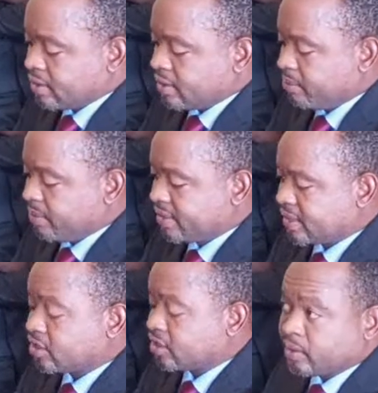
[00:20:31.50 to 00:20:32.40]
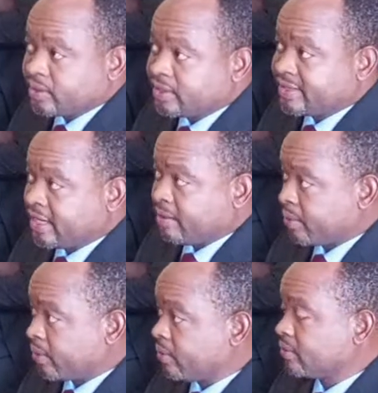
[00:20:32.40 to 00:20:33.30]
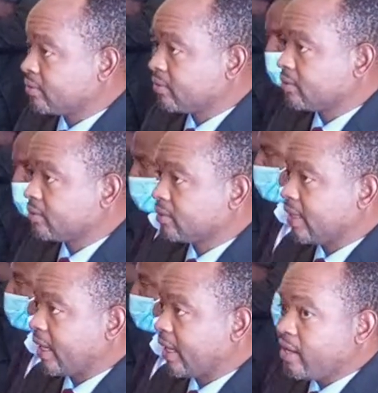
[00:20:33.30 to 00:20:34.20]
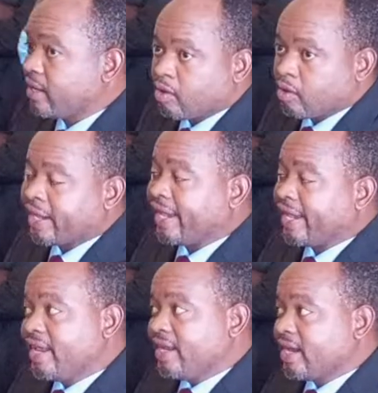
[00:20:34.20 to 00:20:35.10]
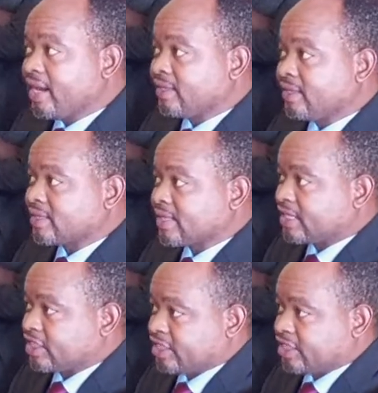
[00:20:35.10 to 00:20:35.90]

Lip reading: Mr. Sean Tembo and or any other such